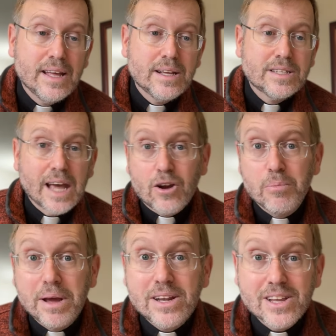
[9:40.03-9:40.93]

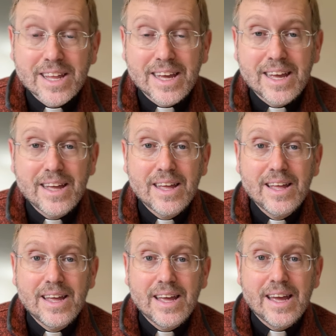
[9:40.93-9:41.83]
sacramentally
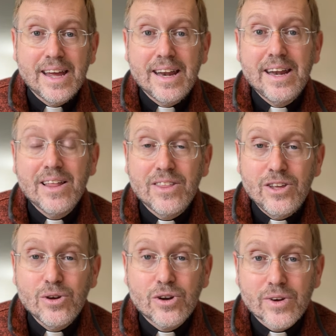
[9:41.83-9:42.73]
in the
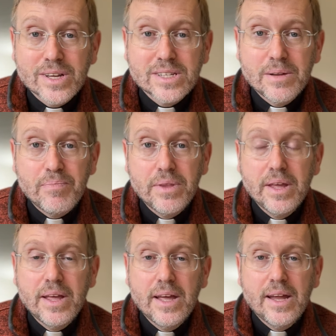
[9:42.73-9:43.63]
Eucharist.
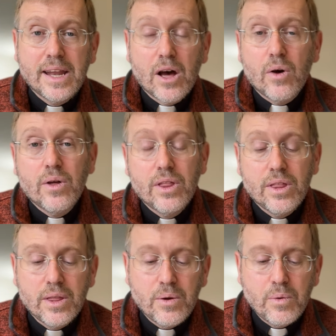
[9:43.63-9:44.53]
Now,
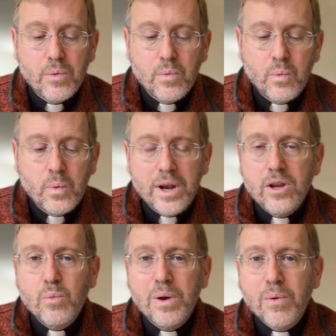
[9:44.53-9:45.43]

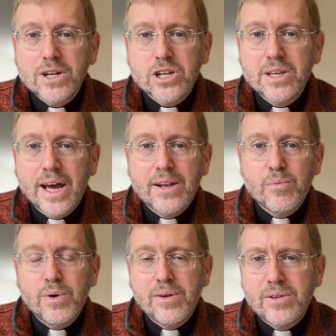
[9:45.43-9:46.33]
when we watch
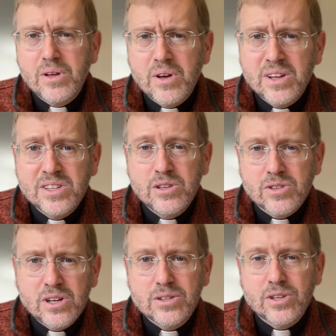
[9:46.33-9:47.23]
online, we can,
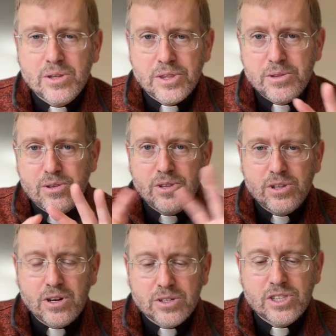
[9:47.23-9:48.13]
there's a little
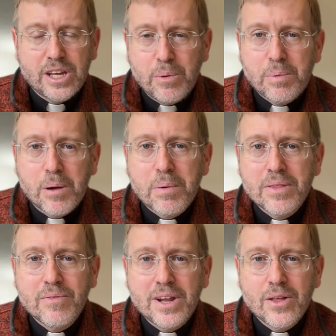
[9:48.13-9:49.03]
you know thing we put up on
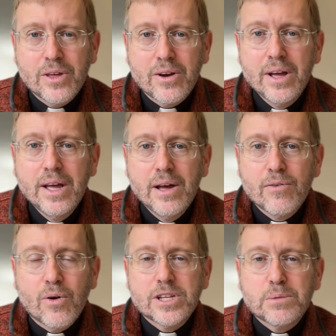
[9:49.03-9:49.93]
the video there
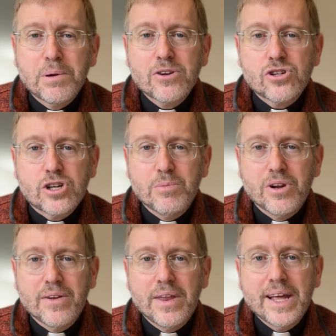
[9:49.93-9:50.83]
for a spiritual
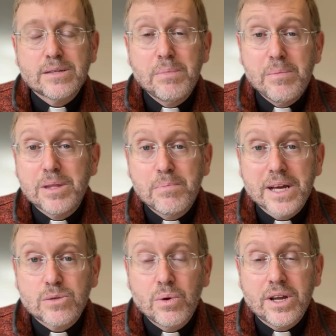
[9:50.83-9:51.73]
communion, and that's maybe the
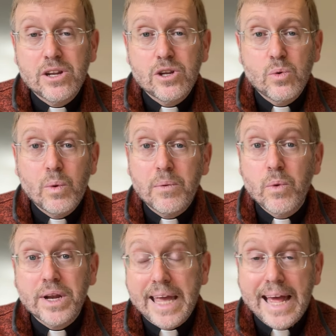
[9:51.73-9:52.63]
best one can do when
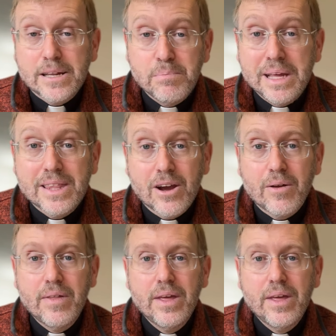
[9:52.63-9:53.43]
one can't be there.